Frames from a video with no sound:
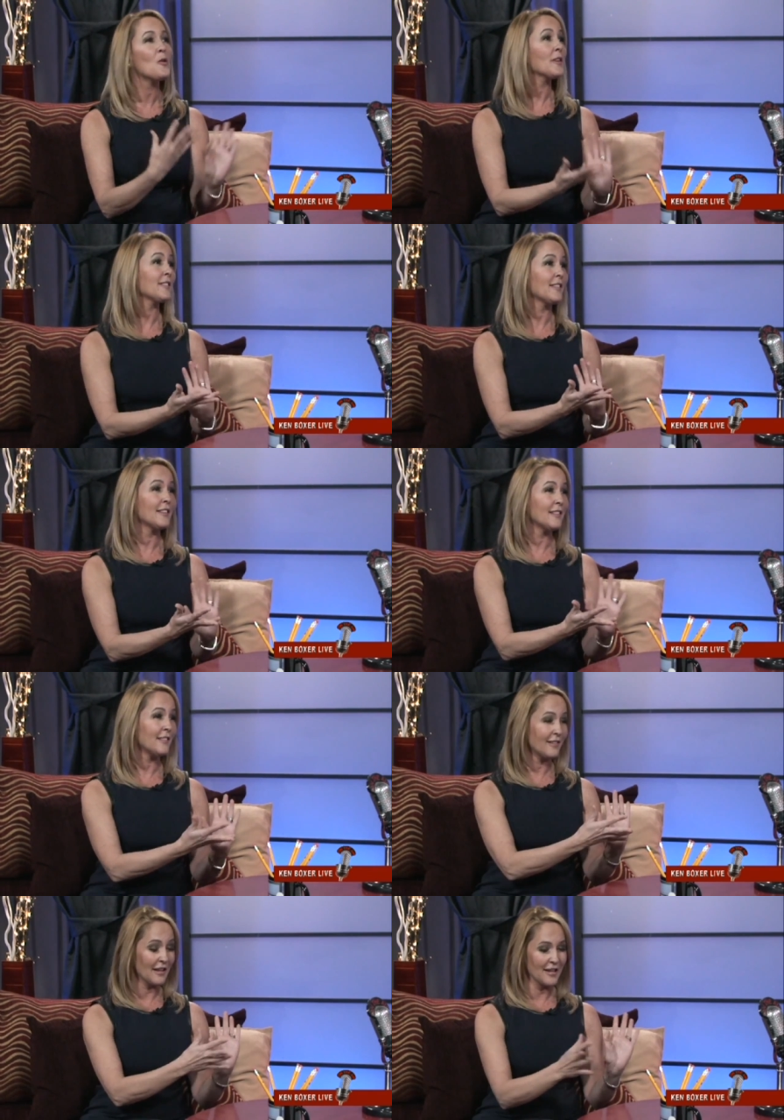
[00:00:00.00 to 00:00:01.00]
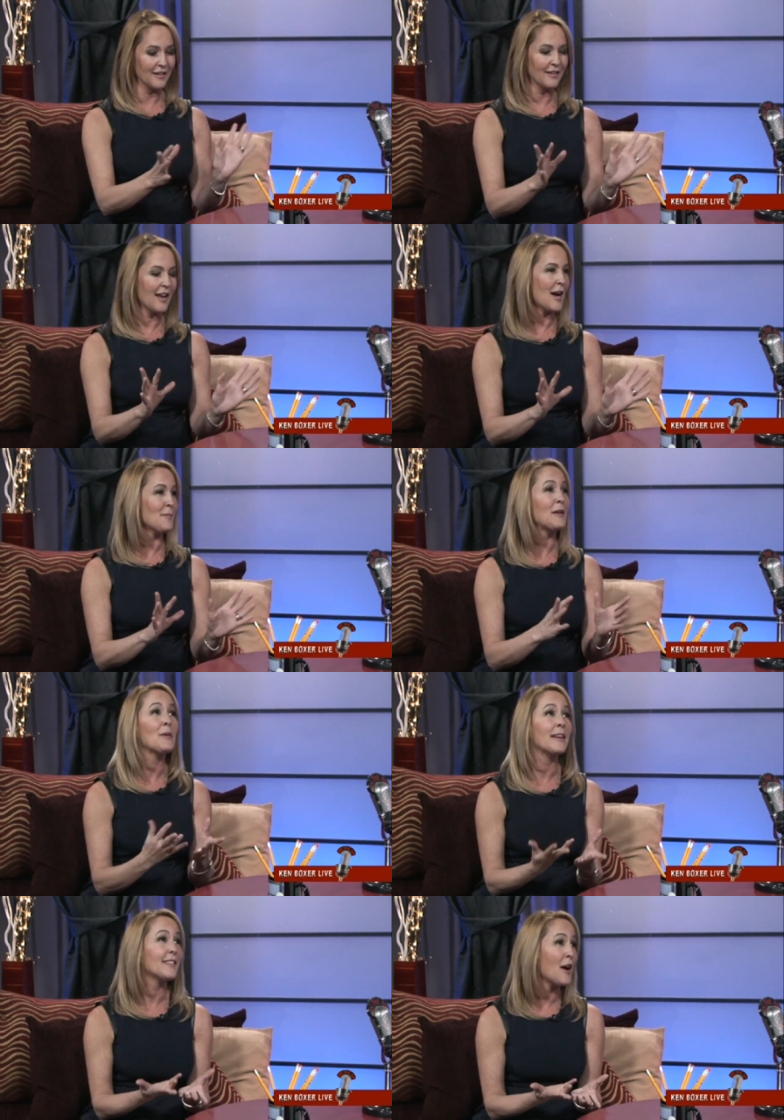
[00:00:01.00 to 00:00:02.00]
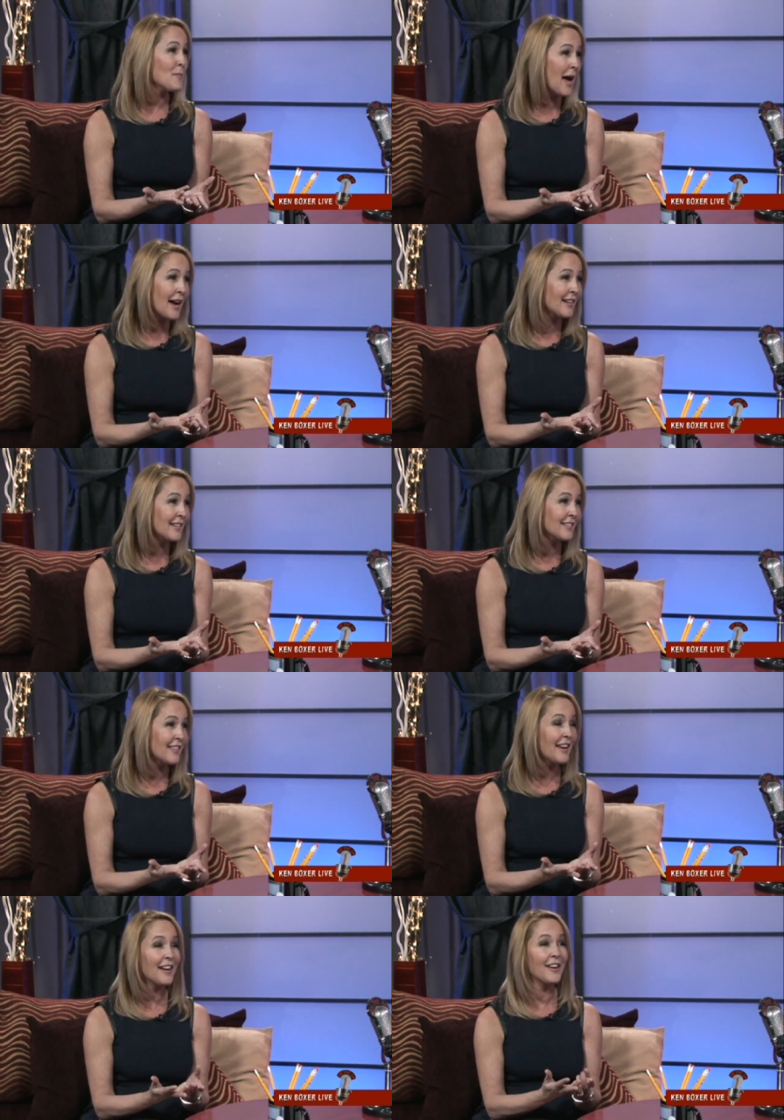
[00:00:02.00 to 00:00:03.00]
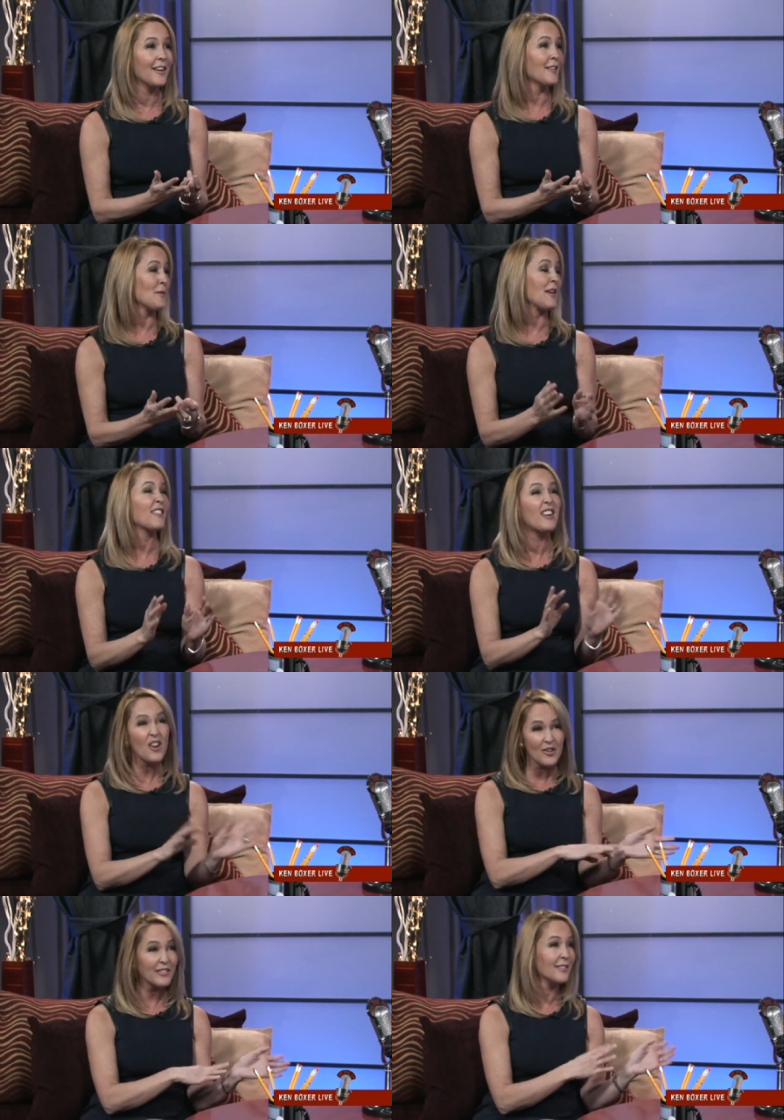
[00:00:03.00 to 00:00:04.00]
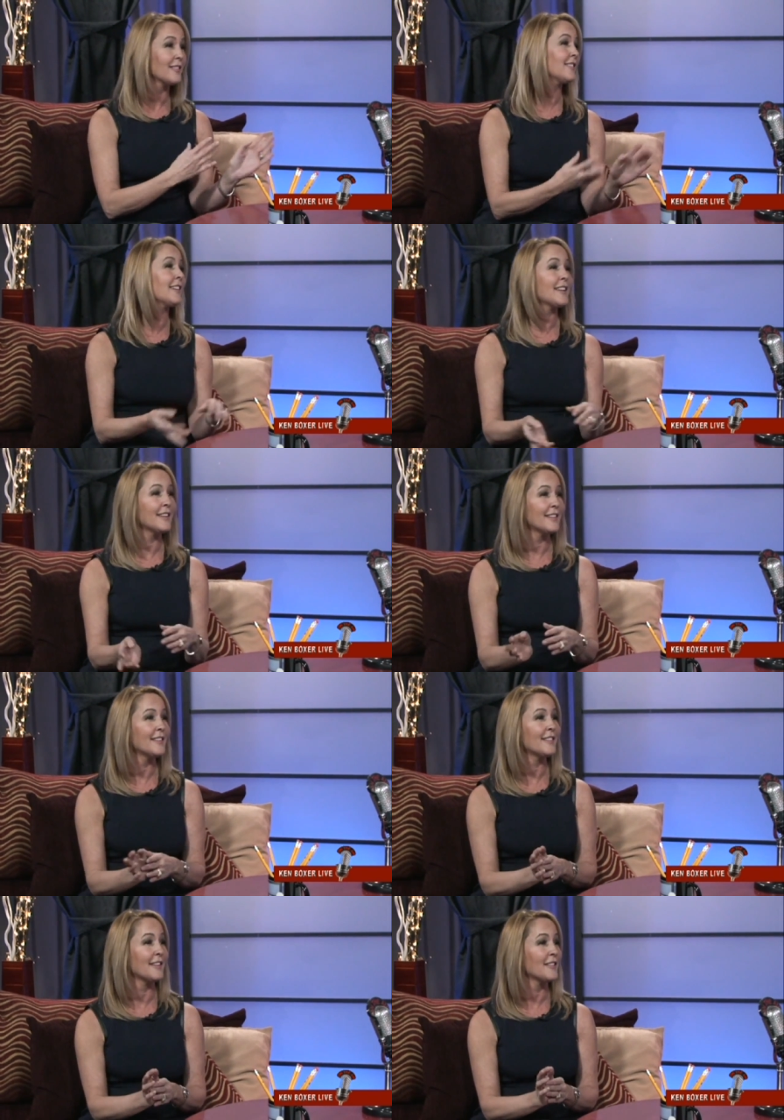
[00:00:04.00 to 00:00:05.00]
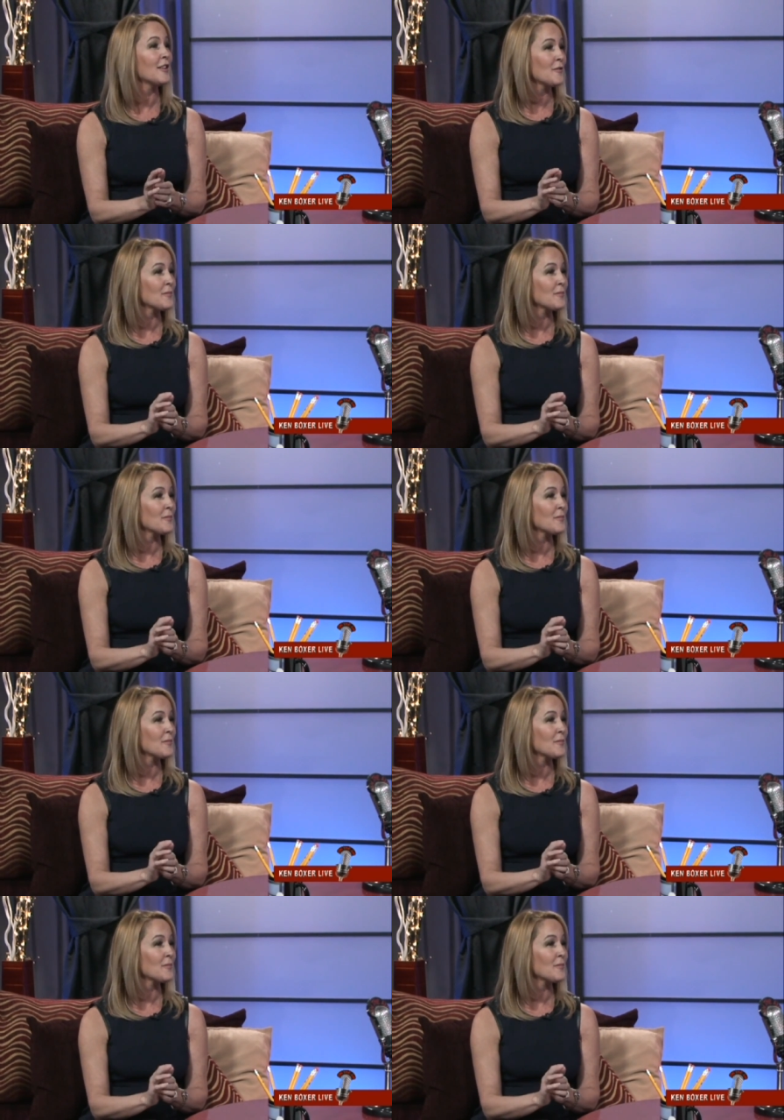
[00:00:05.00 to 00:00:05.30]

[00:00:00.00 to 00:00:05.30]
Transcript: horses, and um, I raise alpacas there, and we have goats and chickens. And you and, actually